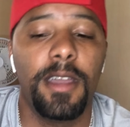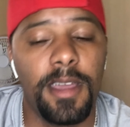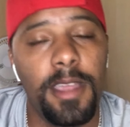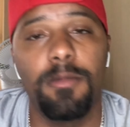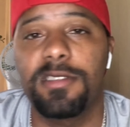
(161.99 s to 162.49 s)

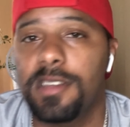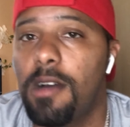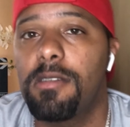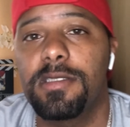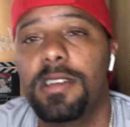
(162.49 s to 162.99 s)
And he was
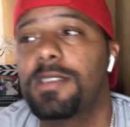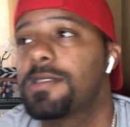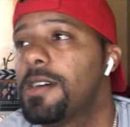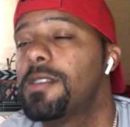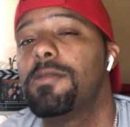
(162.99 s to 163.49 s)
talking to
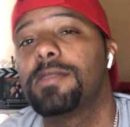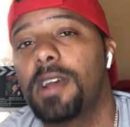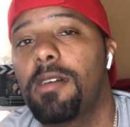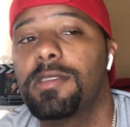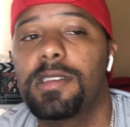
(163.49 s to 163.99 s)
Castano and
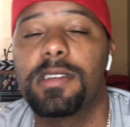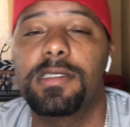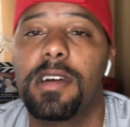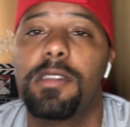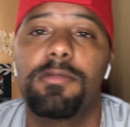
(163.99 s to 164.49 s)
talking to
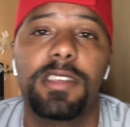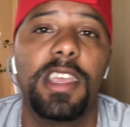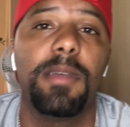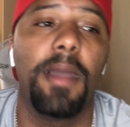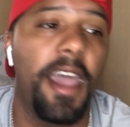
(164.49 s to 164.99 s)
Castano
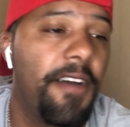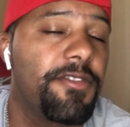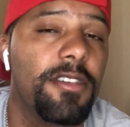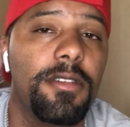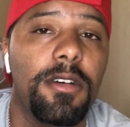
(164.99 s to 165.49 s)
team
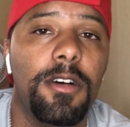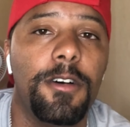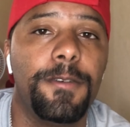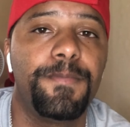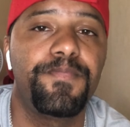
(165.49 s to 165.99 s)
after the
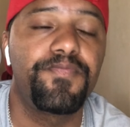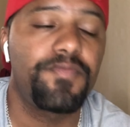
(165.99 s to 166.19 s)
um